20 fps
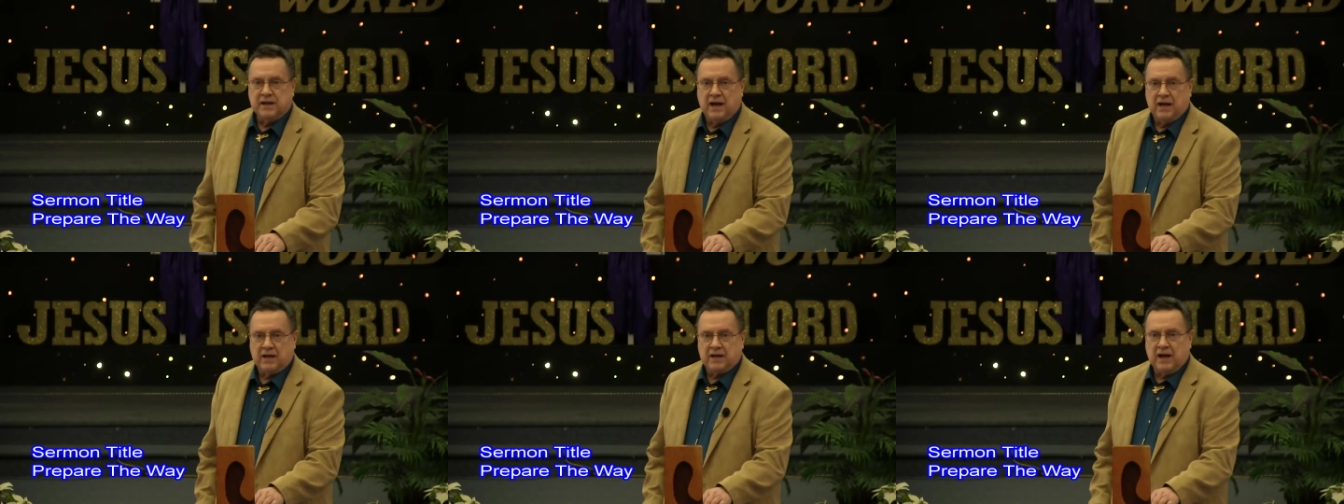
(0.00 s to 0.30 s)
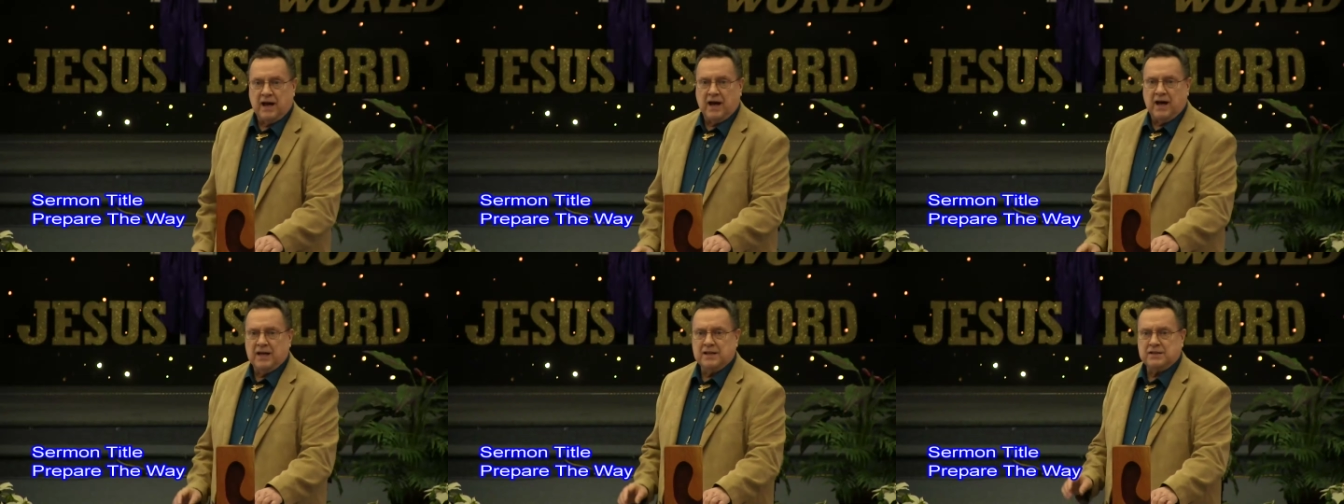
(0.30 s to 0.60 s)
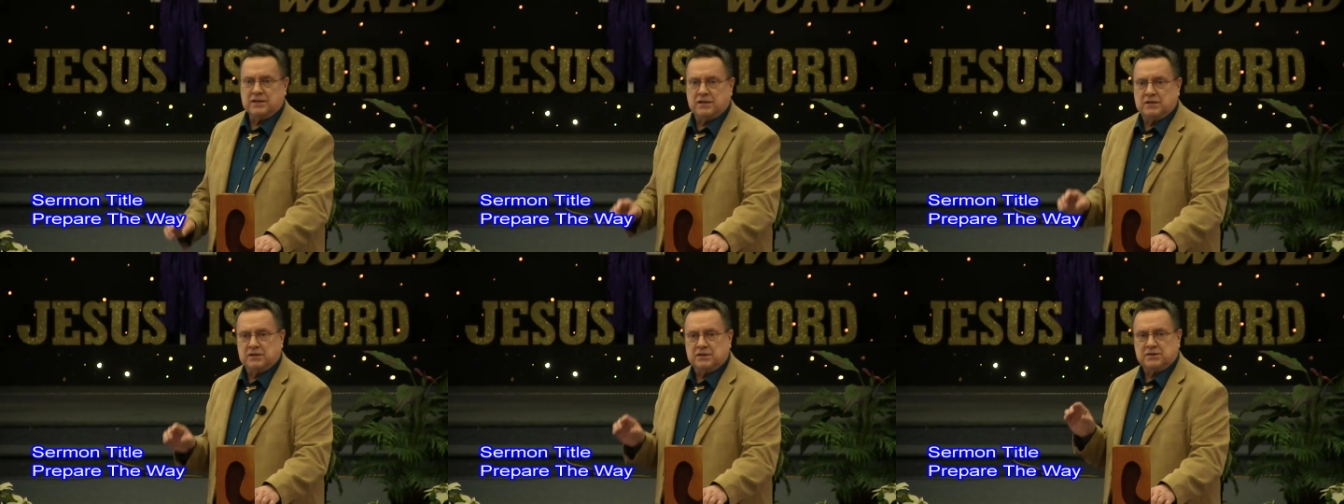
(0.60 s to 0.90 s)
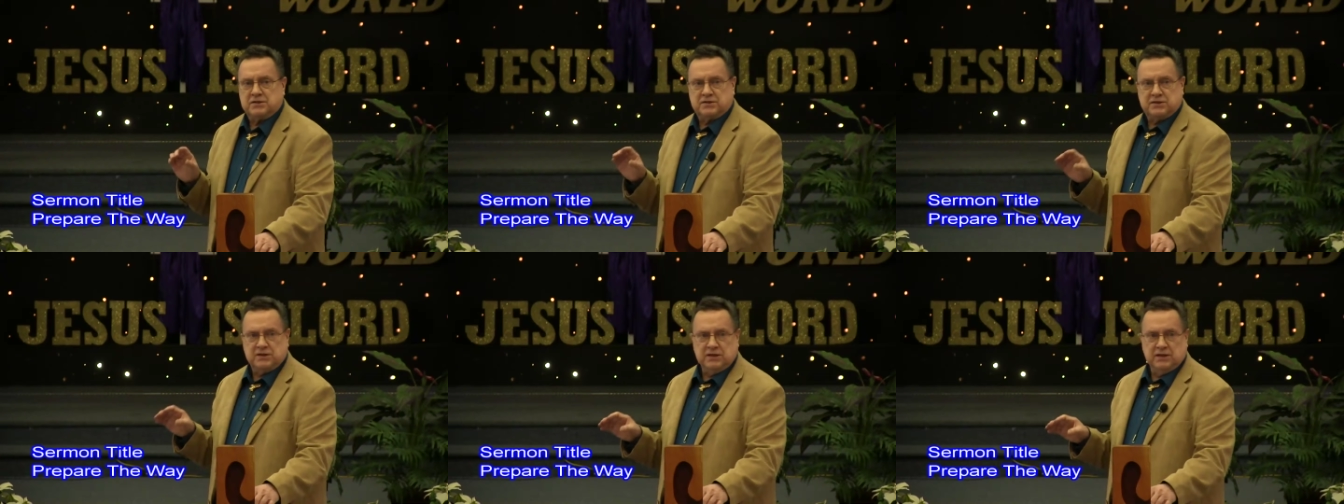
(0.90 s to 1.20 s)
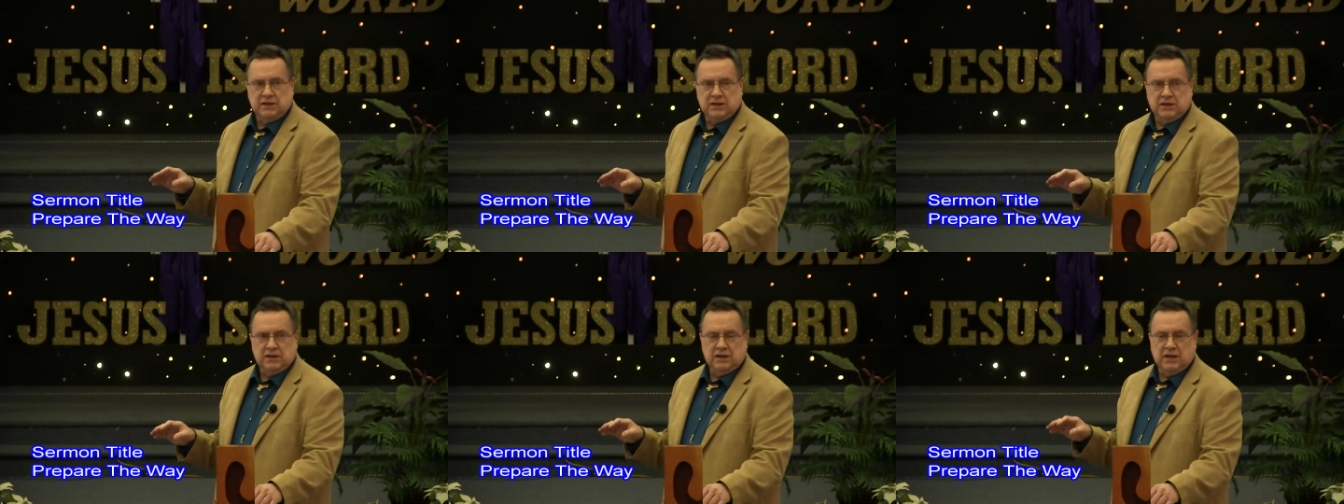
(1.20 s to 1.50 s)
Now, God could
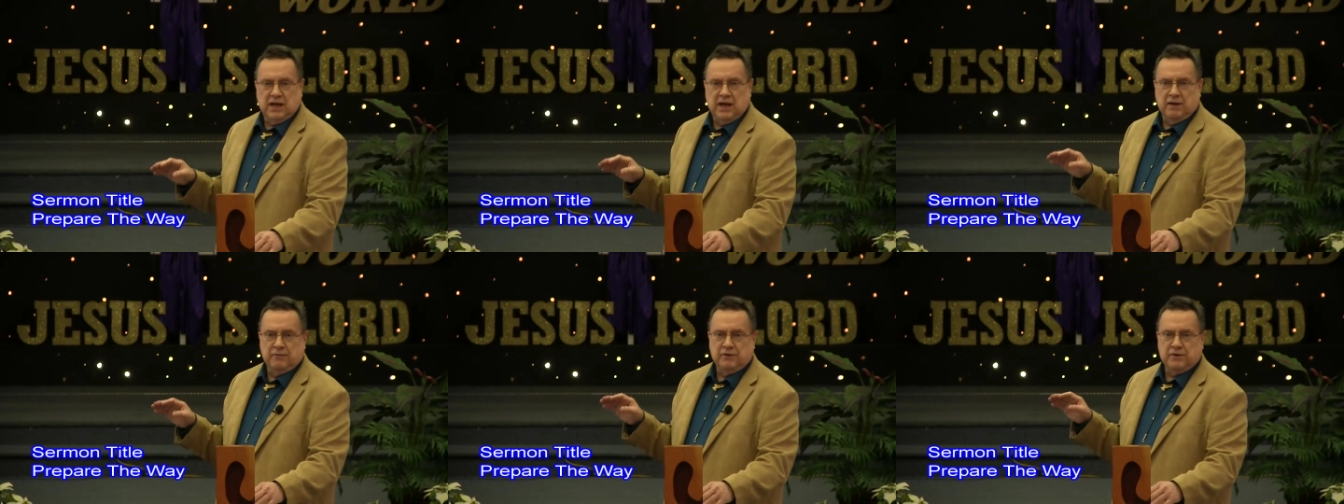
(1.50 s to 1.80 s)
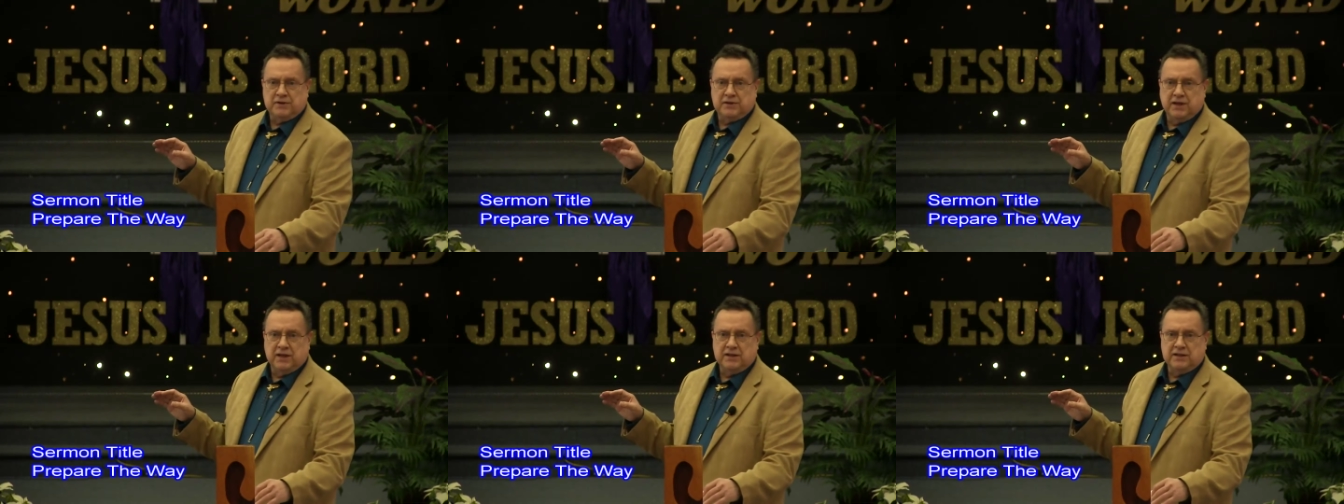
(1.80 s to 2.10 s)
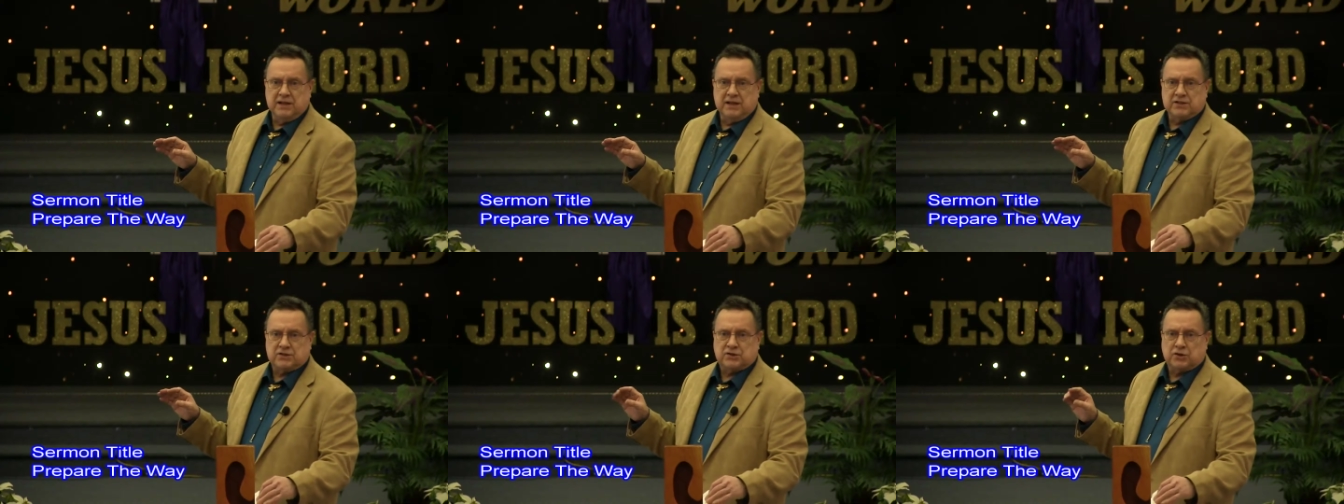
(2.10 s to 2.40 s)
see everything that